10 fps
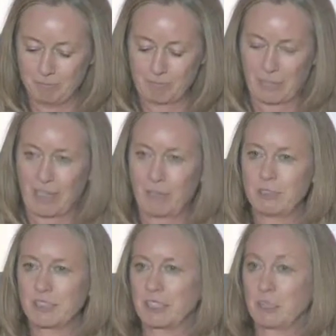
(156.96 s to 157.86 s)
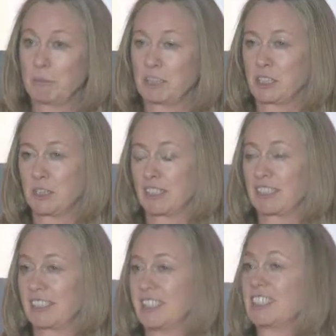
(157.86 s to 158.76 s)
But I was in a good position
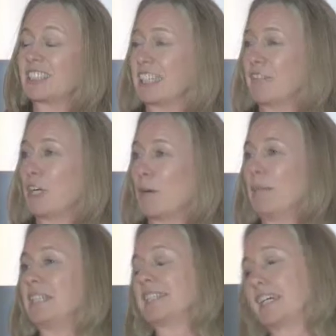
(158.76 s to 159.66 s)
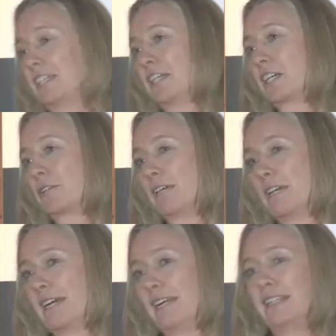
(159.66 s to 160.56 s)
because I'd just given up my 10-year
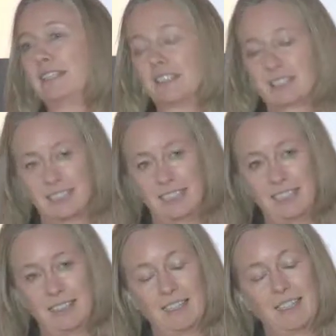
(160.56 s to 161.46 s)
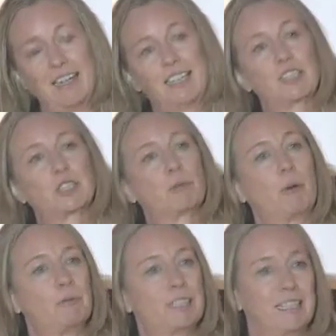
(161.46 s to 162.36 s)
career in the city. I'd
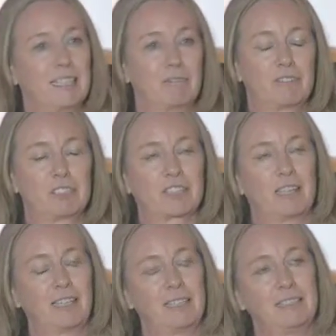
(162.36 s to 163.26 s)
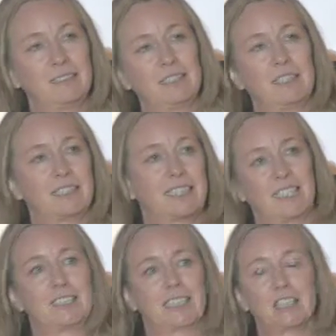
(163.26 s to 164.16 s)
swapped it in for a slightly
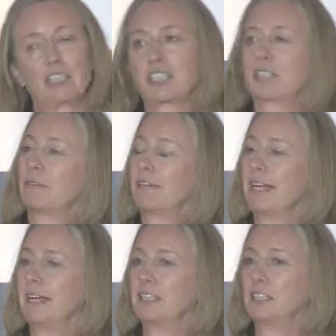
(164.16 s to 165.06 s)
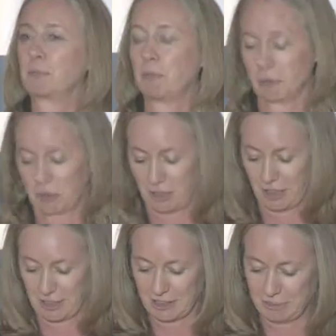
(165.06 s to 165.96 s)
dilettantish career in sports
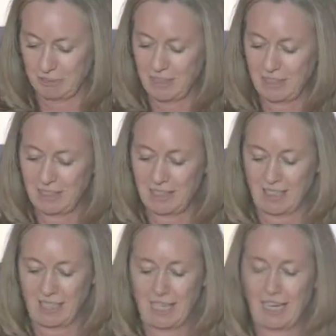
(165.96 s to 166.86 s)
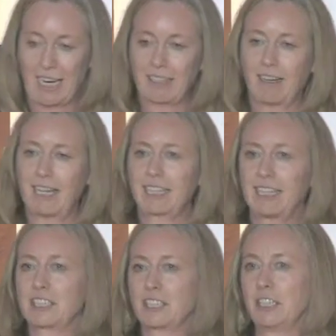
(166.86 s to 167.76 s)
journalism. And I had
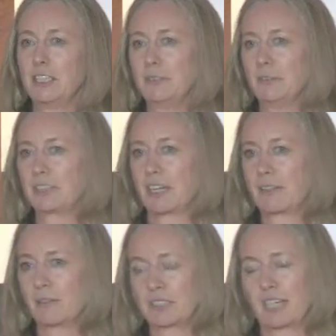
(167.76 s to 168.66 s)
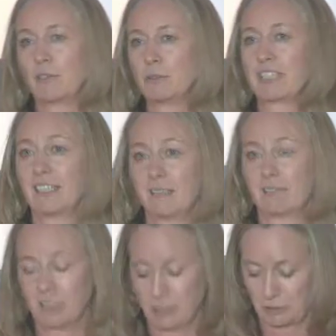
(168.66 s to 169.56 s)
less to lose, I thought. I also had a
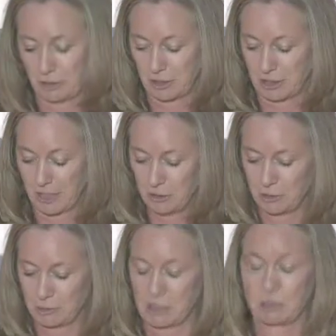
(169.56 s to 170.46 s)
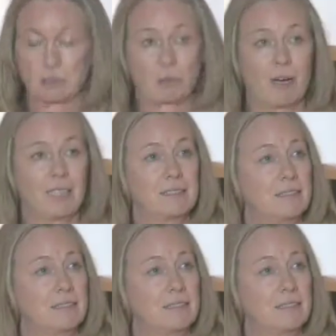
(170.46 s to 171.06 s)
friend who could code, which was quite